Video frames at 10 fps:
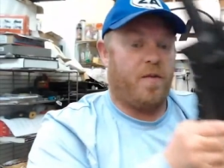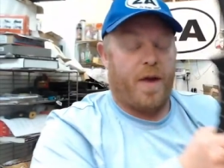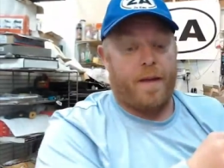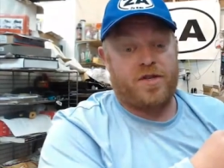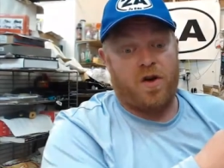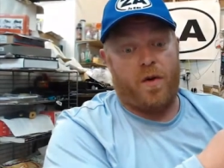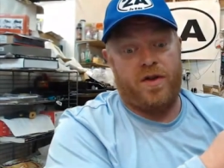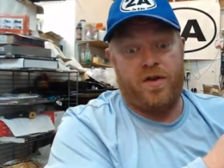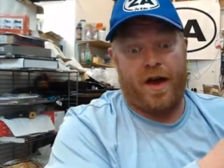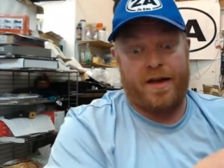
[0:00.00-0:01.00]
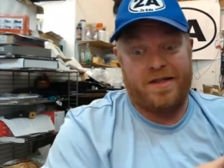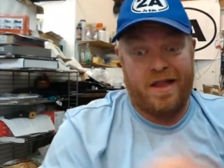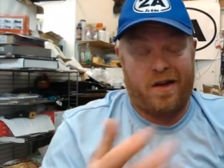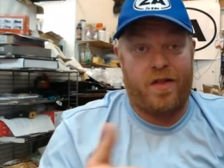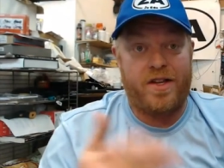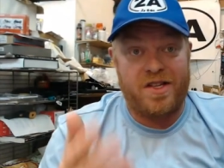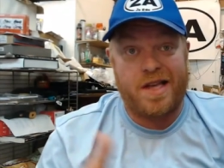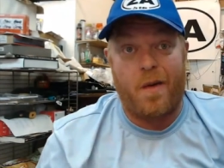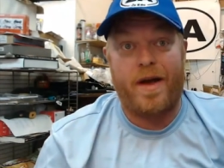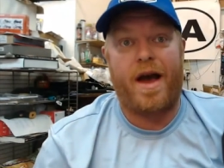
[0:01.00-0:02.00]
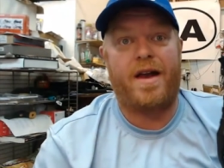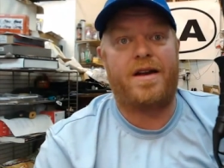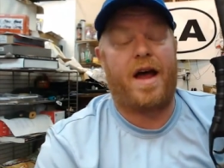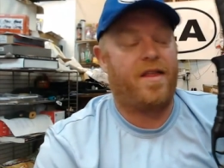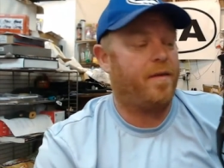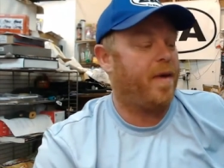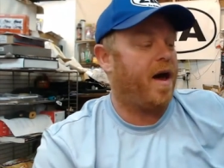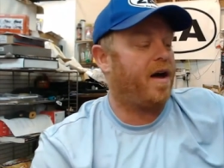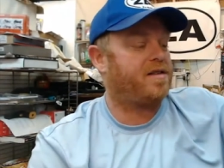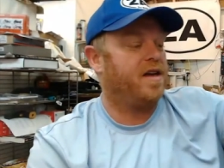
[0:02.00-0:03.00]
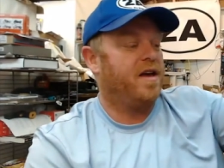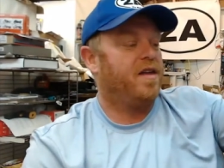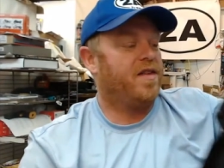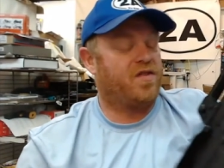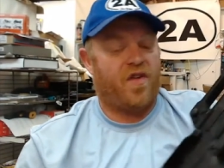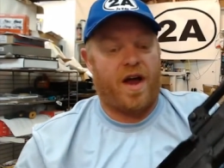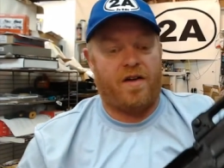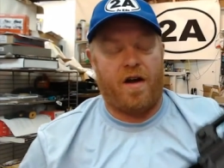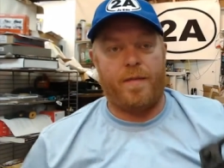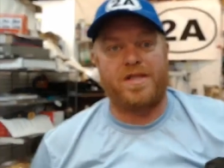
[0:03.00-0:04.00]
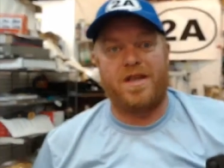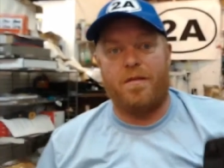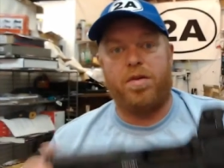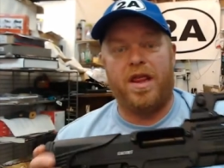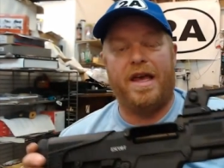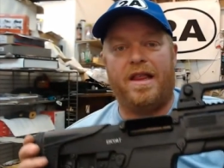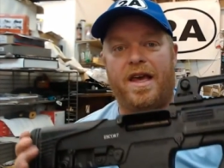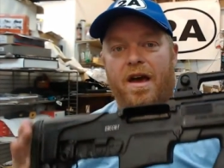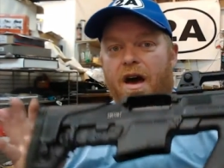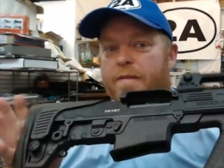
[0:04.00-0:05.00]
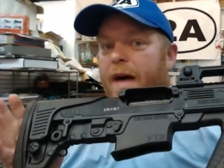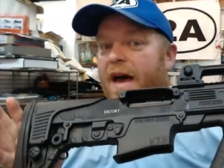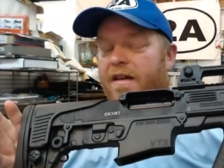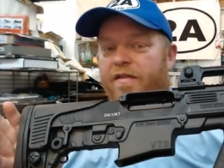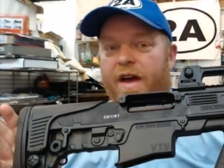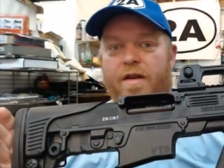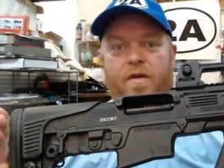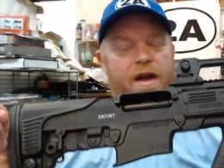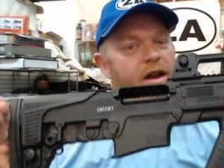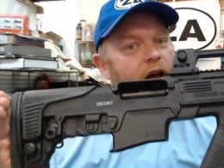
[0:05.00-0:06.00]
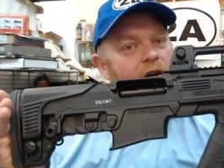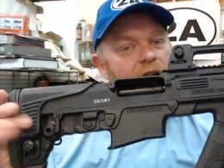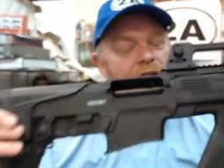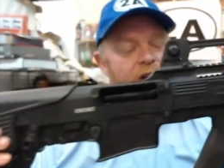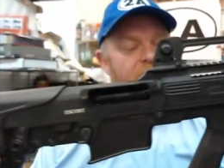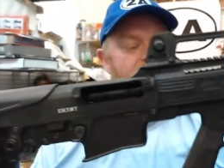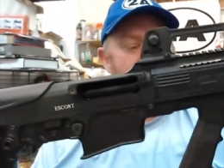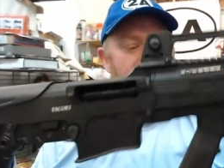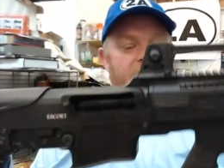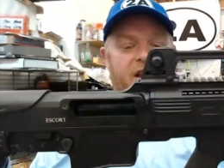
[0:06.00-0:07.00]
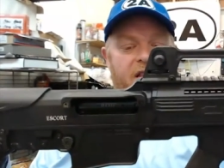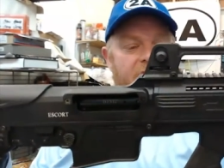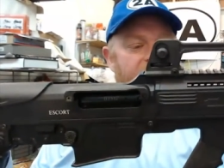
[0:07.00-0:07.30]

I'm showing you guys literally just how I got it out of the box. This firearm is completely unmodified right now, just like it left the